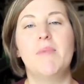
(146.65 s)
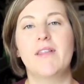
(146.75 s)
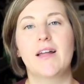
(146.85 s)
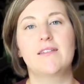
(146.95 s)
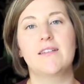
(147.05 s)
but
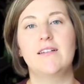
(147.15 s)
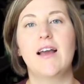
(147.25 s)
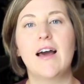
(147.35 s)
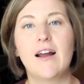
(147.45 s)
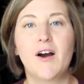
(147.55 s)
that's
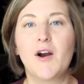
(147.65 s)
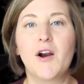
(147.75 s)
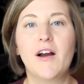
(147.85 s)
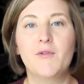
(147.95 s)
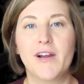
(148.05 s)
not
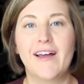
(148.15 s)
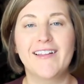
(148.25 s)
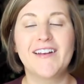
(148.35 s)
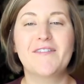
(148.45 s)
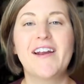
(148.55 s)
our
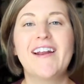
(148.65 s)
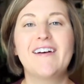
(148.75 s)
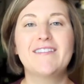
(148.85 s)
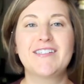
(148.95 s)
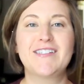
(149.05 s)
reality right
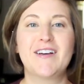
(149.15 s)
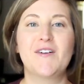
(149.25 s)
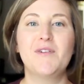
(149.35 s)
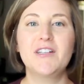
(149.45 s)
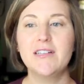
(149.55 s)
now.
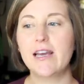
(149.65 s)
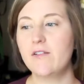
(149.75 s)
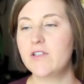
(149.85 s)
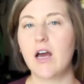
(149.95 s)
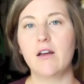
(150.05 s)
So we just kind
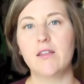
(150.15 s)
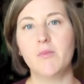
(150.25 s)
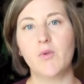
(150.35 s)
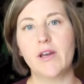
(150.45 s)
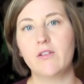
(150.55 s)
of tuck
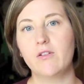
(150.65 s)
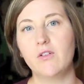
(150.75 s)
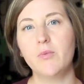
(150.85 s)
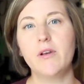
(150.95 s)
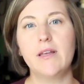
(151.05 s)
them away. They're
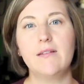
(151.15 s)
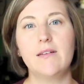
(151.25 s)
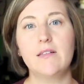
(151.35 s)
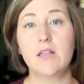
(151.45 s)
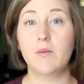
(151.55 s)
super
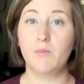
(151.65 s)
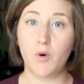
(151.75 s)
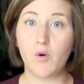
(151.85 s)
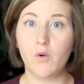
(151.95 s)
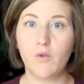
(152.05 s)
easy to
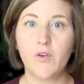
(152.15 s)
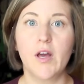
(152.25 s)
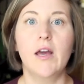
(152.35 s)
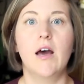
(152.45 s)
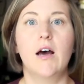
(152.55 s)
move.
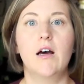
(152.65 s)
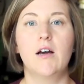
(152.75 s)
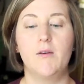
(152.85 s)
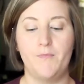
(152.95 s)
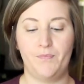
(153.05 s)

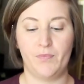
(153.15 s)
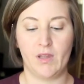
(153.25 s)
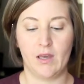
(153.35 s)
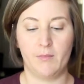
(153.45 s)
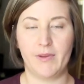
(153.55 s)

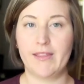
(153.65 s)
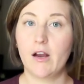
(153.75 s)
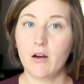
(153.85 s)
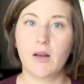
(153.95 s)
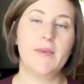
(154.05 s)
But
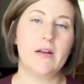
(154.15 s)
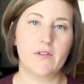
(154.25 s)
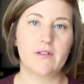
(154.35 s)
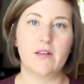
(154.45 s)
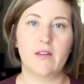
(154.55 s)
they're, I mean,
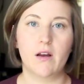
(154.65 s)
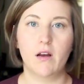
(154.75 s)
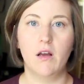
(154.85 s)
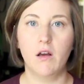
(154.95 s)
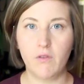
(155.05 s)
obviously
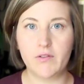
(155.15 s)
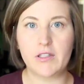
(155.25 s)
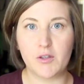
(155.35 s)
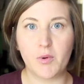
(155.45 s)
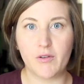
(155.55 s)
they're
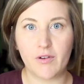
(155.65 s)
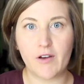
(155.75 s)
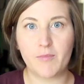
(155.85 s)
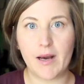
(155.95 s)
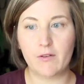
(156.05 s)

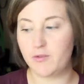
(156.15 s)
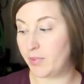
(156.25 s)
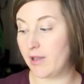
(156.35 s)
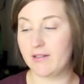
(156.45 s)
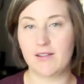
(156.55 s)
52.5 pounds
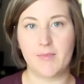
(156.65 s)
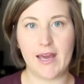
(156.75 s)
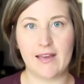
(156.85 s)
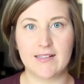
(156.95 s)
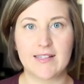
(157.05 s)
plus the
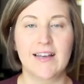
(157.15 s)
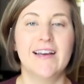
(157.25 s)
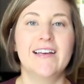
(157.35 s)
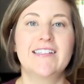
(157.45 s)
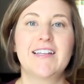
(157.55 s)
base.
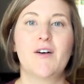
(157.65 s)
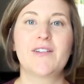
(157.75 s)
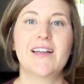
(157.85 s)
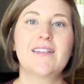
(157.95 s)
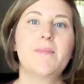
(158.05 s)
So
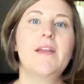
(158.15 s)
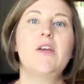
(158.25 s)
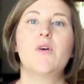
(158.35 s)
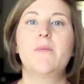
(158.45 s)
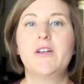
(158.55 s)
it's not something
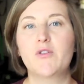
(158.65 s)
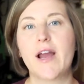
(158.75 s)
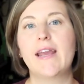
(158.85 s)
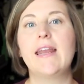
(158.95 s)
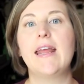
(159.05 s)
you want to be
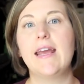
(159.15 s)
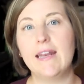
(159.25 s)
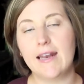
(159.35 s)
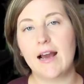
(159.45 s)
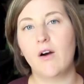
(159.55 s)
dragging
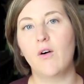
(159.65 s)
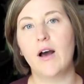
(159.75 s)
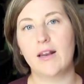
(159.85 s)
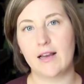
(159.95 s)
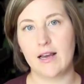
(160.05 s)
in and out
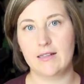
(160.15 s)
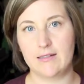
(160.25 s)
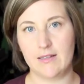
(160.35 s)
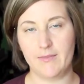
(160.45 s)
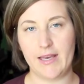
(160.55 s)
on a
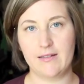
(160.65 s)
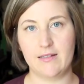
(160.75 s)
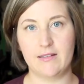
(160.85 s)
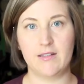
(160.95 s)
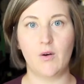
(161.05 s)
constant
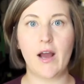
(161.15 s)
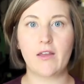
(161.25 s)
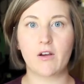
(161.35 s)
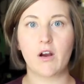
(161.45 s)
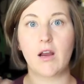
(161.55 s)
basis. So
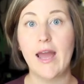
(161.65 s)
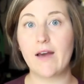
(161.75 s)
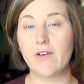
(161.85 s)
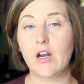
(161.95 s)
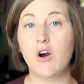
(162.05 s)
either
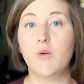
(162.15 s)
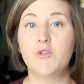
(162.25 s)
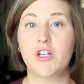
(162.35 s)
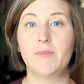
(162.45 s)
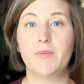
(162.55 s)
having a
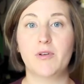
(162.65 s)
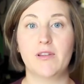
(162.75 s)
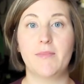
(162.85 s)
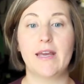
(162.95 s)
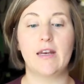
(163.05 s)
home gym to
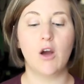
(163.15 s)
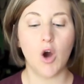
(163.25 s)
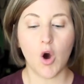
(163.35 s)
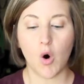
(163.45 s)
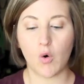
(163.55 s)
put them in,
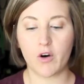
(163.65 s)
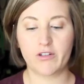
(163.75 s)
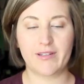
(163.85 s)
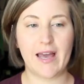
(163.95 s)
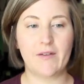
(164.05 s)
or
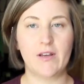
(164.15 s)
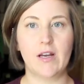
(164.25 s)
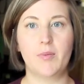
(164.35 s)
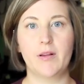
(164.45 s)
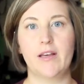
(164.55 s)
just
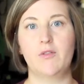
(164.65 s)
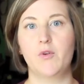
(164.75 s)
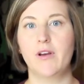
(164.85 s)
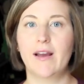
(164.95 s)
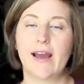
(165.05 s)
having a place
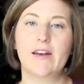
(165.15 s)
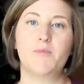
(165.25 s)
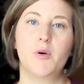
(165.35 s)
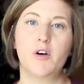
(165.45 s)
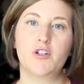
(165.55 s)
where you can kind
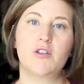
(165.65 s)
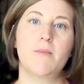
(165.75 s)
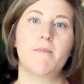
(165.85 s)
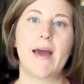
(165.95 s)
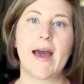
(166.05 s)
of push
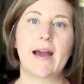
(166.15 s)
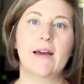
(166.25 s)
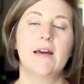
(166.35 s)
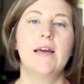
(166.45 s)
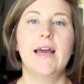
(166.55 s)
them
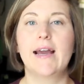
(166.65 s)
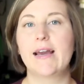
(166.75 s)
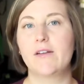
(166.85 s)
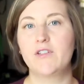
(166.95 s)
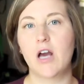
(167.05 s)
back and
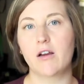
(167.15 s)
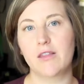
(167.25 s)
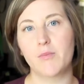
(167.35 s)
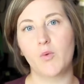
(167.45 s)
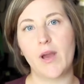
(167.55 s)
kind of
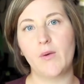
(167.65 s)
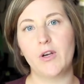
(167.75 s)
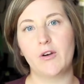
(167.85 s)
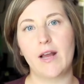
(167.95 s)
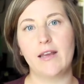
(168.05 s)
tuck them away
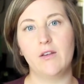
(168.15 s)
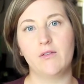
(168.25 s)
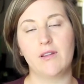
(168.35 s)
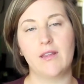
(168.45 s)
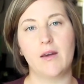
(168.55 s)
when you're not
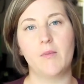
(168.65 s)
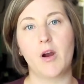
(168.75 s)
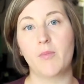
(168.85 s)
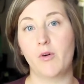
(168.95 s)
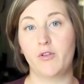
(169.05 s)
using them
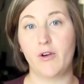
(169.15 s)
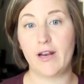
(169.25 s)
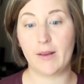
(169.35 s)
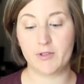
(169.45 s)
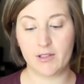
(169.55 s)
are both
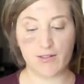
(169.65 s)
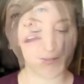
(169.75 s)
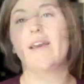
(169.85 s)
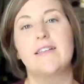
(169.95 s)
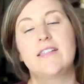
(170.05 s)
great options.
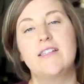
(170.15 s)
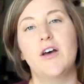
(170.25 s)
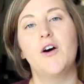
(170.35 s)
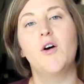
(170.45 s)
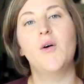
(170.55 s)
Okay,
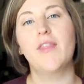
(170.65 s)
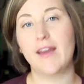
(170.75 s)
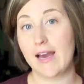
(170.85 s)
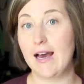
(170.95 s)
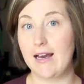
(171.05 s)
so
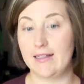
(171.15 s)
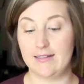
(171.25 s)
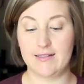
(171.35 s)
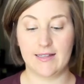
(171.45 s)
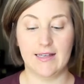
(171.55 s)
the
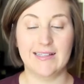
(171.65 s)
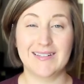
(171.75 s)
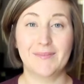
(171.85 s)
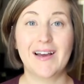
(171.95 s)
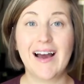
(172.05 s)
cons.
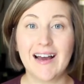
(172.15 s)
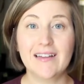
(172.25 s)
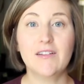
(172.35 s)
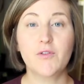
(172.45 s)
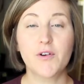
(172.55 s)
Some
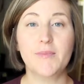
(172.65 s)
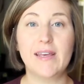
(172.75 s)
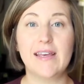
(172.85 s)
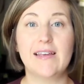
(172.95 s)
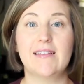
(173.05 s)
cons for
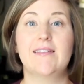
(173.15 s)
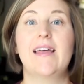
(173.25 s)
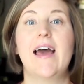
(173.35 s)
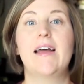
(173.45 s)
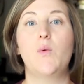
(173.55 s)
me is
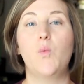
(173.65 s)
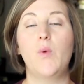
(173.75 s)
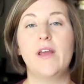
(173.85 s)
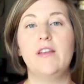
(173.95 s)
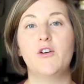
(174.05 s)
that
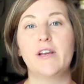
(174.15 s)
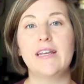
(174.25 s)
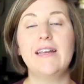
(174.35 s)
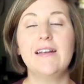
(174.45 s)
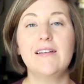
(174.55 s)
when you're
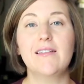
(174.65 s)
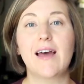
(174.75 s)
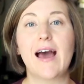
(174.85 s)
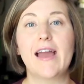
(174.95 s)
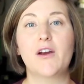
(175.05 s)
getting into the
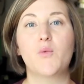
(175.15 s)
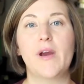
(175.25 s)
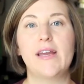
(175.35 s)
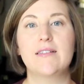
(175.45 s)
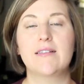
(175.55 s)
higher
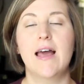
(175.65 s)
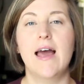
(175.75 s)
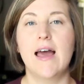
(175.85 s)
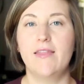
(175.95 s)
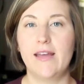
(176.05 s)
weights,
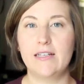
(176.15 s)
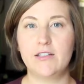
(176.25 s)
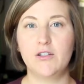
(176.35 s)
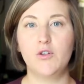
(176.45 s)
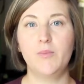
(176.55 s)
they
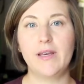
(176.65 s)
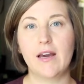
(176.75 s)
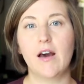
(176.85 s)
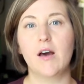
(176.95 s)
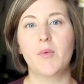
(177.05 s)
do
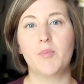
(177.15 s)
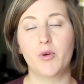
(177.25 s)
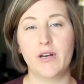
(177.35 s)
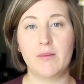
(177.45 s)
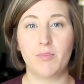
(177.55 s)
become
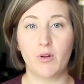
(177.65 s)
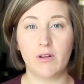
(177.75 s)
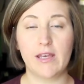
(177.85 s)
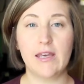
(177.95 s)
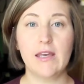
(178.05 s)
pretty
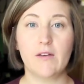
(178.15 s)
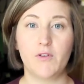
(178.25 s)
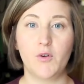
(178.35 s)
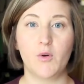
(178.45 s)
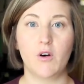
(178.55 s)
bulky
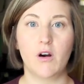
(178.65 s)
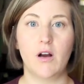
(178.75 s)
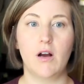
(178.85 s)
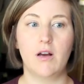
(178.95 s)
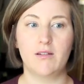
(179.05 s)
if
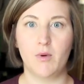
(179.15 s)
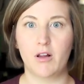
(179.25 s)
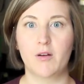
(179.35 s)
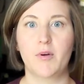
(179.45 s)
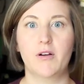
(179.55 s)
you're a
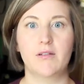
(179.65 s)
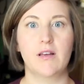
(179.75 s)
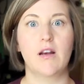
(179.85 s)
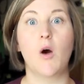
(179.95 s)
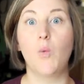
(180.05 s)
smaller
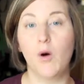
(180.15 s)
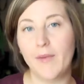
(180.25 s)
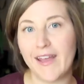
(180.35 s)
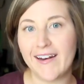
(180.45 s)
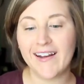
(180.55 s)
person, a
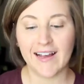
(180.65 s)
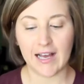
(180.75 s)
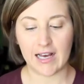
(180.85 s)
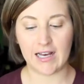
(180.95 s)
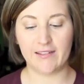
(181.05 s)
woman.
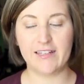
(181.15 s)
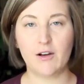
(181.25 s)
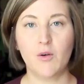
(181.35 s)
They